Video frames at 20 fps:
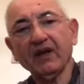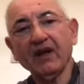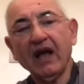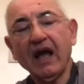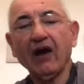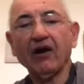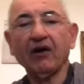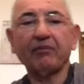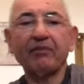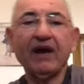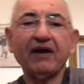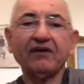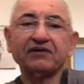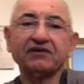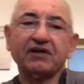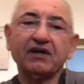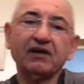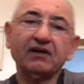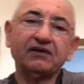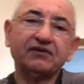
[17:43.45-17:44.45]
how our
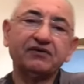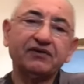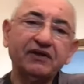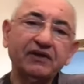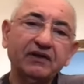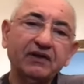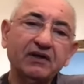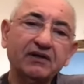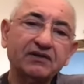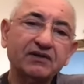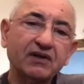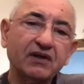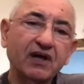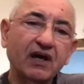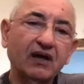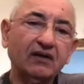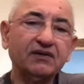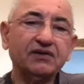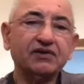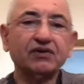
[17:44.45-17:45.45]
parents are going to treat us,
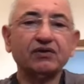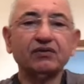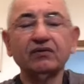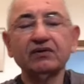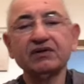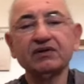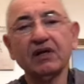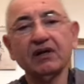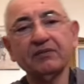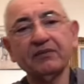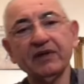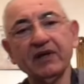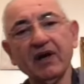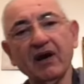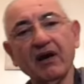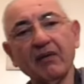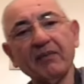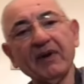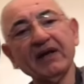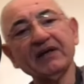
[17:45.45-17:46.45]
how the school is going to be,
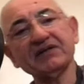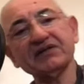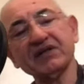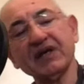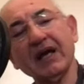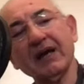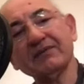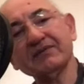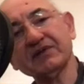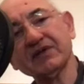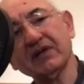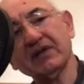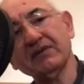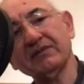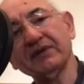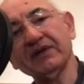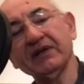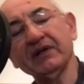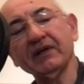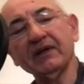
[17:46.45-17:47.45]
how my exam is going to
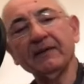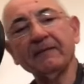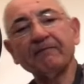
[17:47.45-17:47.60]
be,